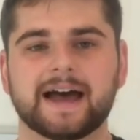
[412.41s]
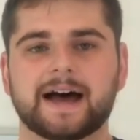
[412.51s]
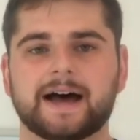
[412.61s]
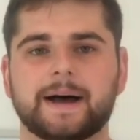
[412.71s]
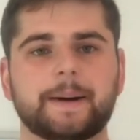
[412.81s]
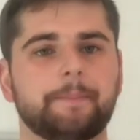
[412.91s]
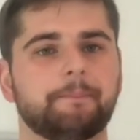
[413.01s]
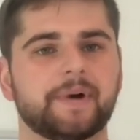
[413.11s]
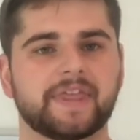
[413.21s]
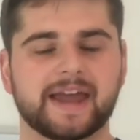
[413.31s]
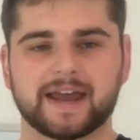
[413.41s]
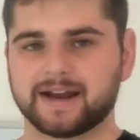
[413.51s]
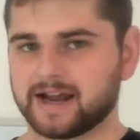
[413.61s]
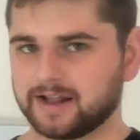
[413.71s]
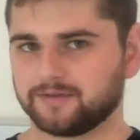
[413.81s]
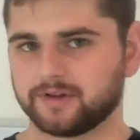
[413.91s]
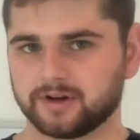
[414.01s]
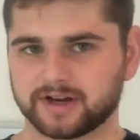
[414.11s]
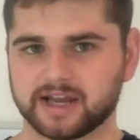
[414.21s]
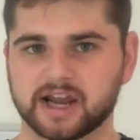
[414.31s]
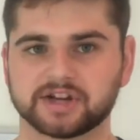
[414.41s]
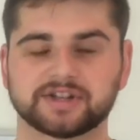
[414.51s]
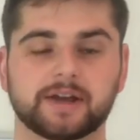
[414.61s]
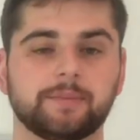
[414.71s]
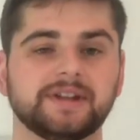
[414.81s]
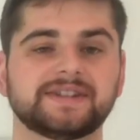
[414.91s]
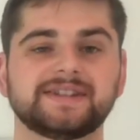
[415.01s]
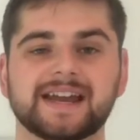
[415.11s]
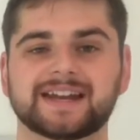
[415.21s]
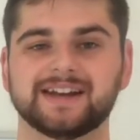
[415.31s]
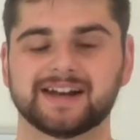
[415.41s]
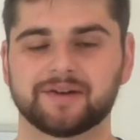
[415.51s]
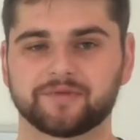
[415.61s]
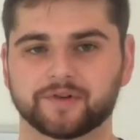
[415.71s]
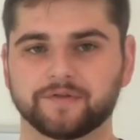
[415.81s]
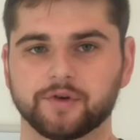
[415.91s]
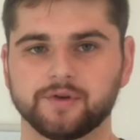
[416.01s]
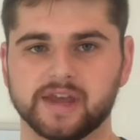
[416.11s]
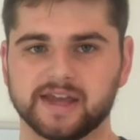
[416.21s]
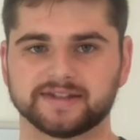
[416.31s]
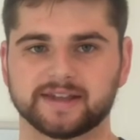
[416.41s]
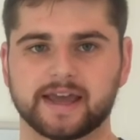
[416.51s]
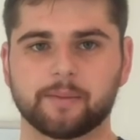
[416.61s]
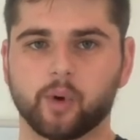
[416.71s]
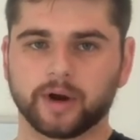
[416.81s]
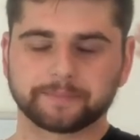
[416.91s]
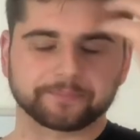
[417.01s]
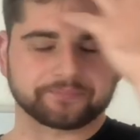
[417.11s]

But they had a hell of a lot of cash. They'd been stacking it up for a few years at that point.